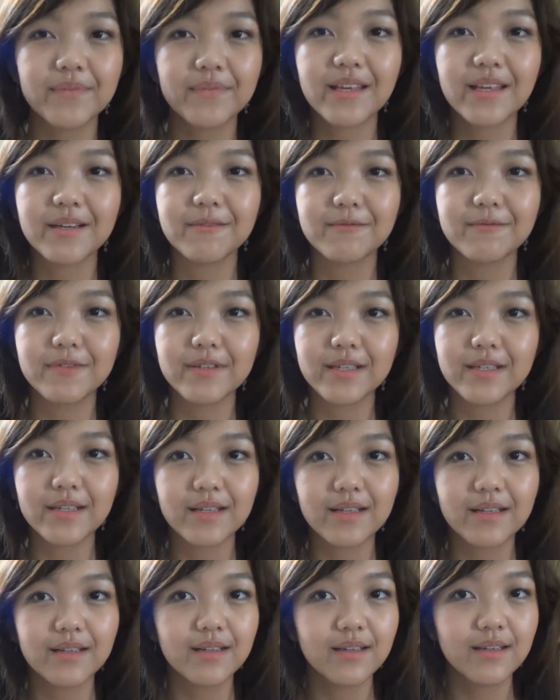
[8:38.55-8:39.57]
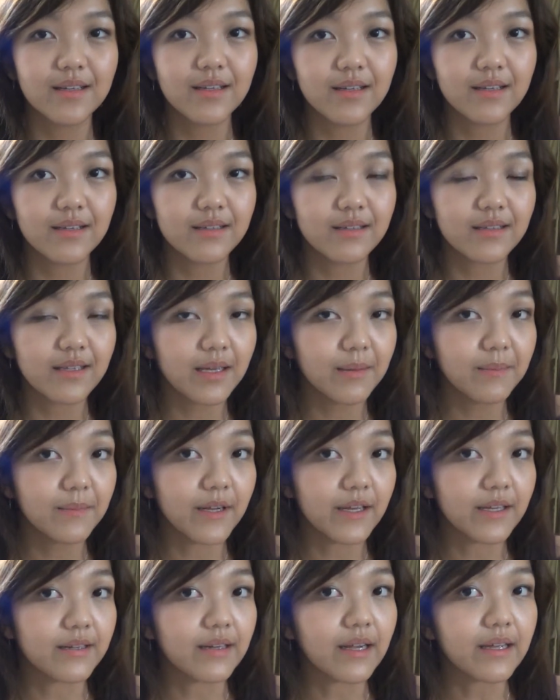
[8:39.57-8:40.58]
like real
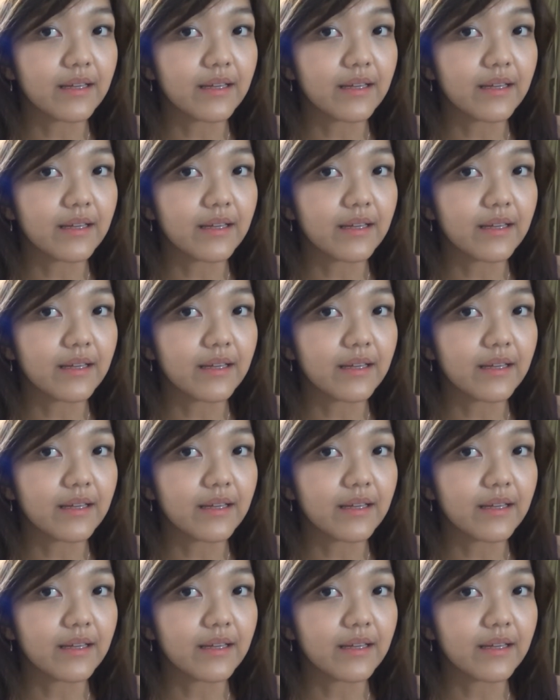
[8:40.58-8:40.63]
timeline.